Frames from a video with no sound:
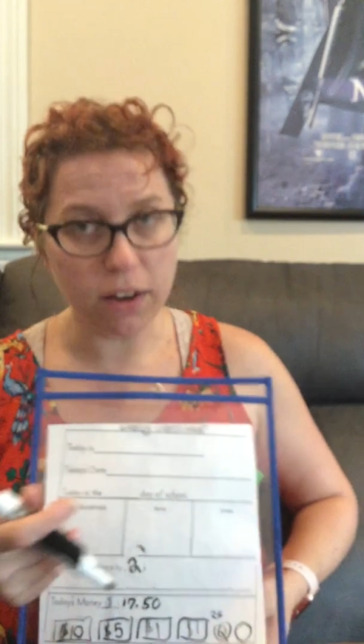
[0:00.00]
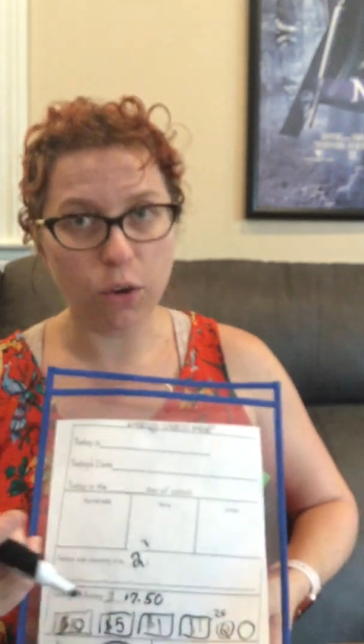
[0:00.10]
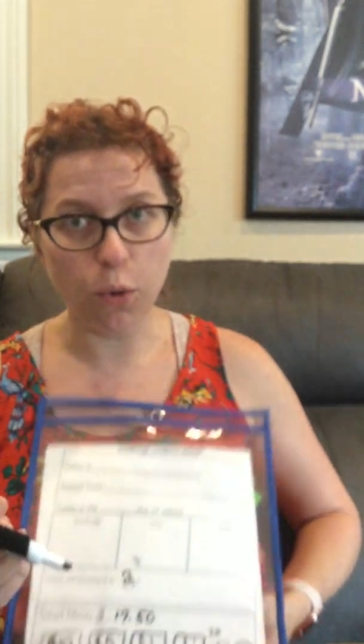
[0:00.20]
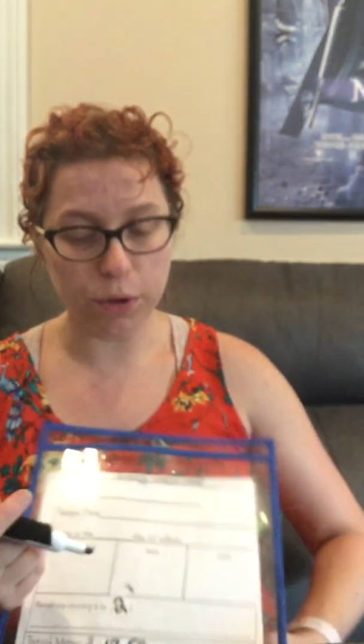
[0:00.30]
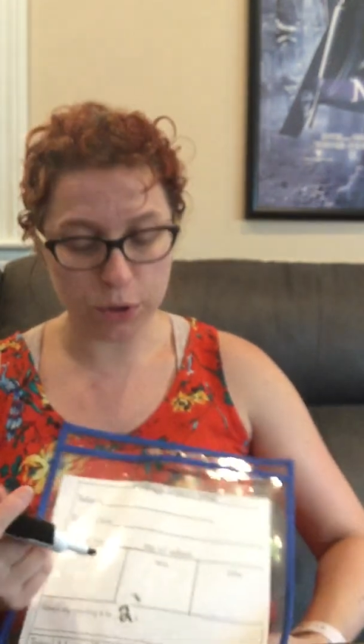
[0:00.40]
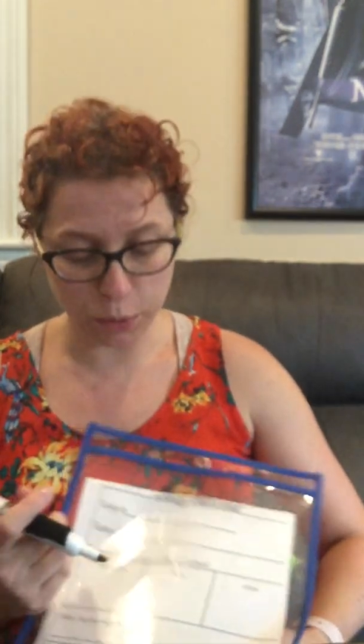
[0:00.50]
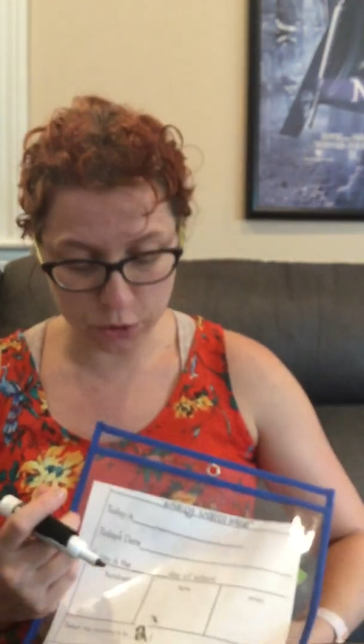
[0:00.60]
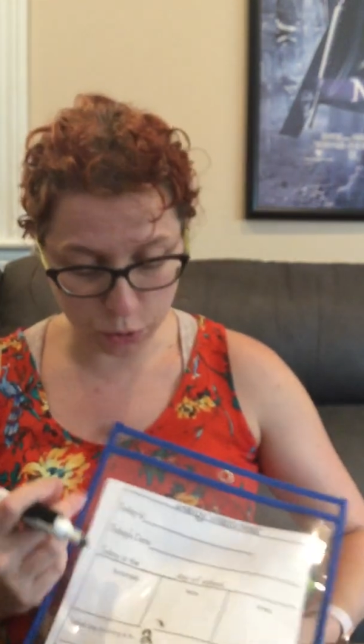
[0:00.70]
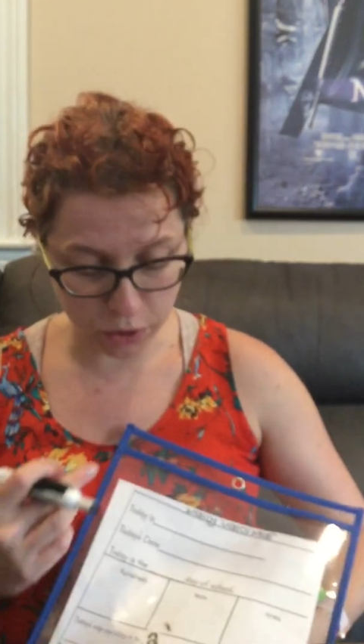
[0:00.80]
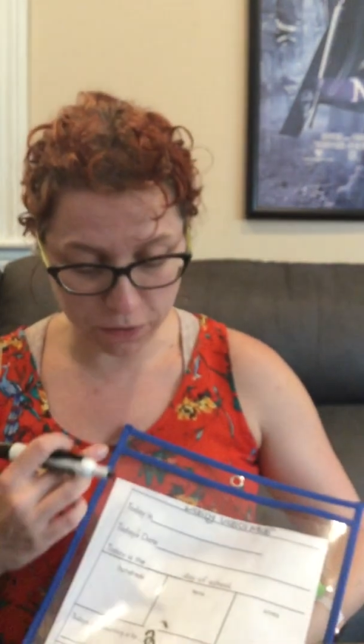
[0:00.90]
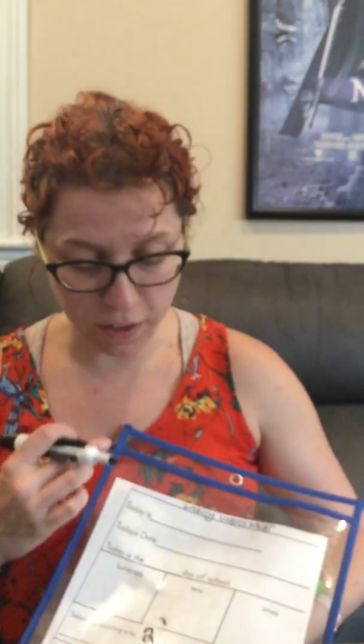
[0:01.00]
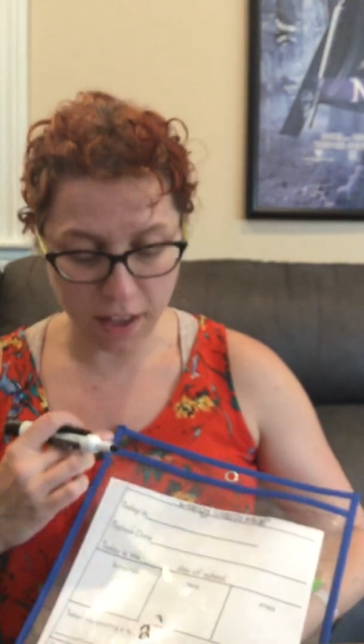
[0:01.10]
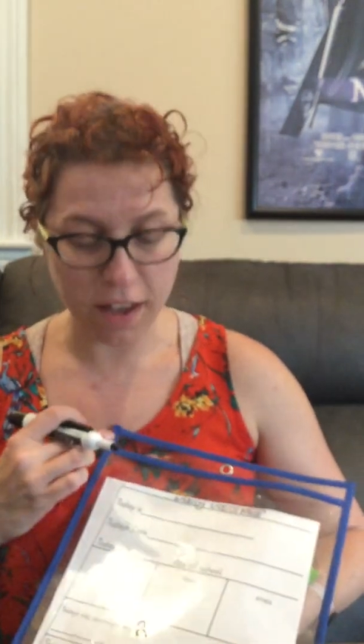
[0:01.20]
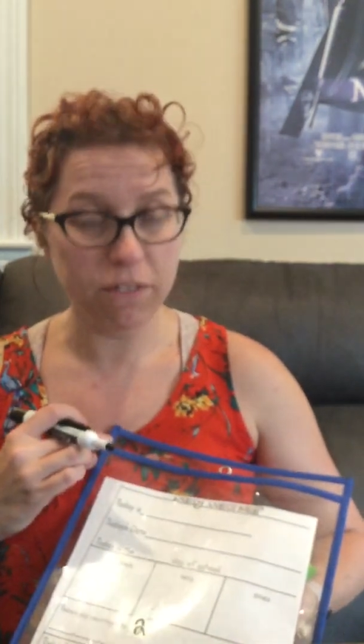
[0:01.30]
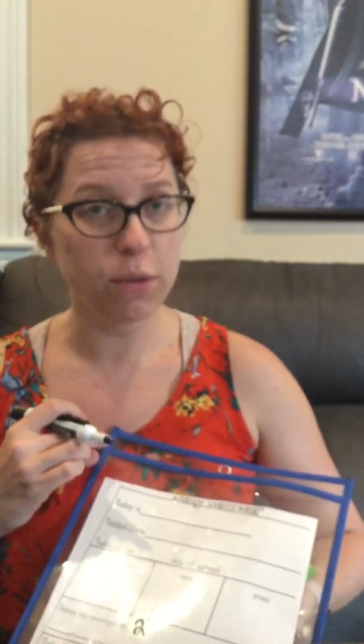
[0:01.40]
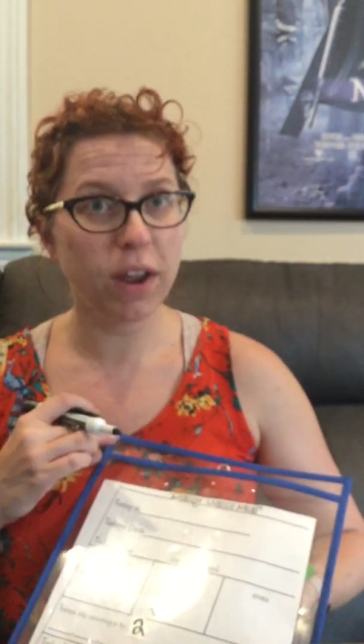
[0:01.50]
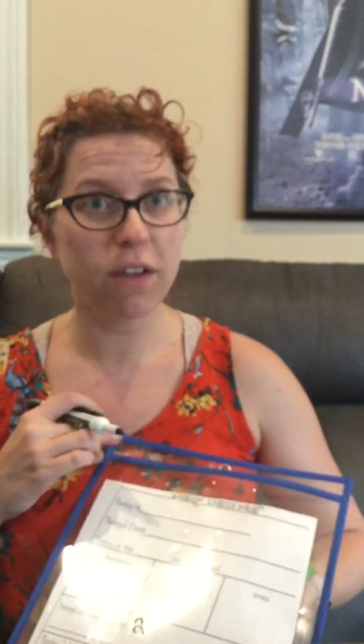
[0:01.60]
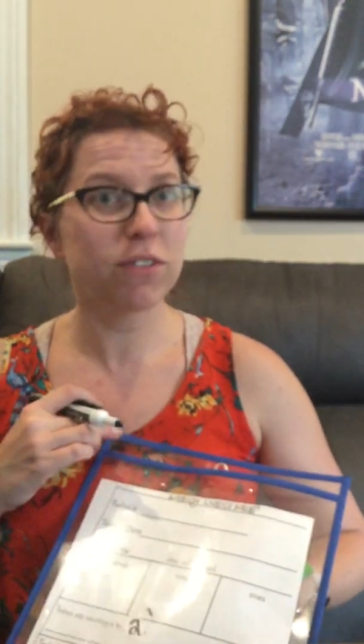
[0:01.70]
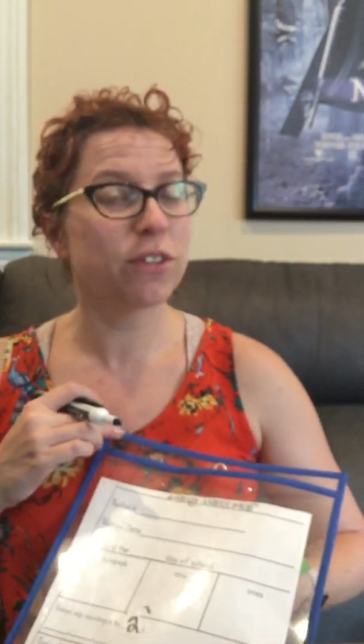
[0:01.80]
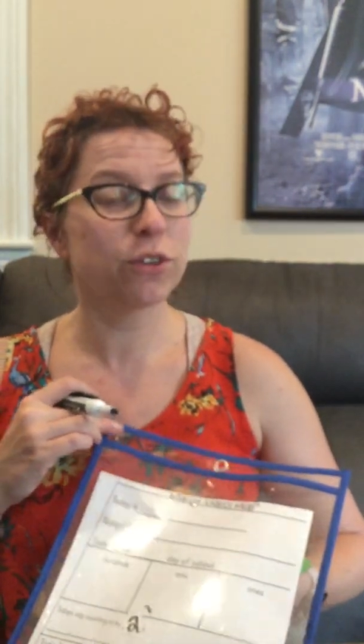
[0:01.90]
a quarter's worth 25, and we
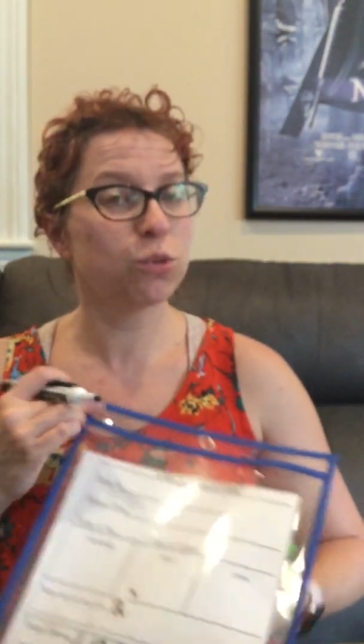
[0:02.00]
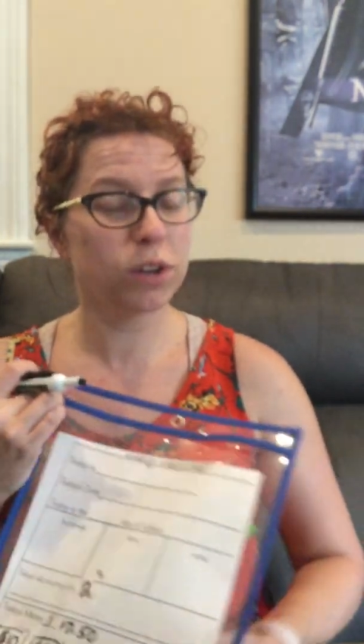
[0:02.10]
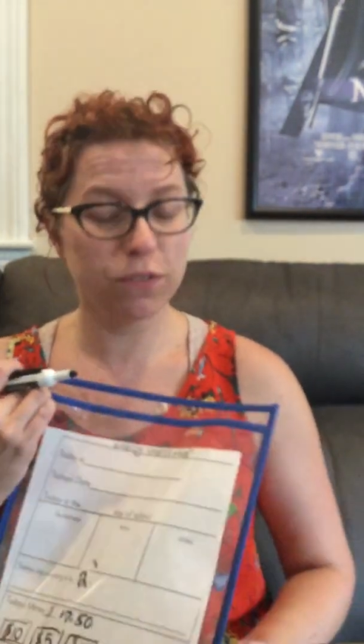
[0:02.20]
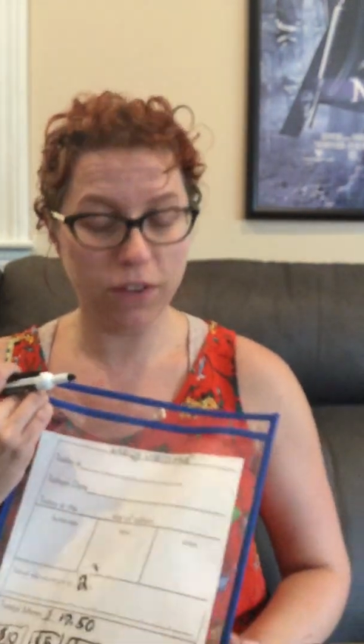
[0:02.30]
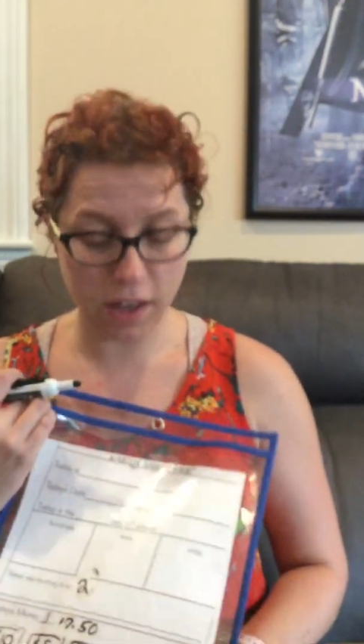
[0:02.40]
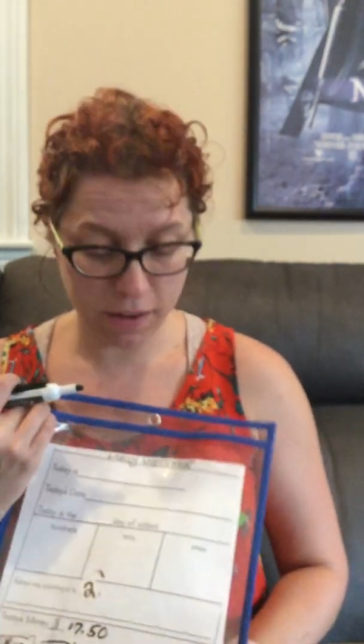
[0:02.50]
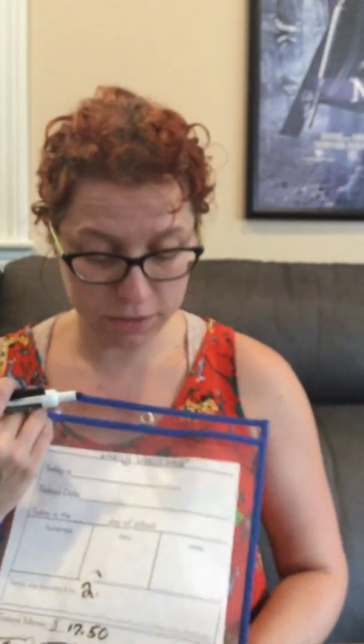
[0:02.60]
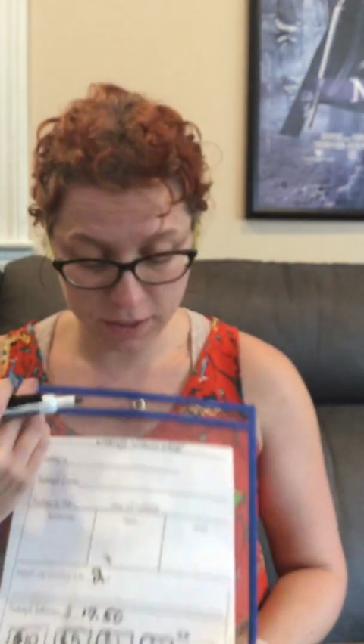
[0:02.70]
have another 25, so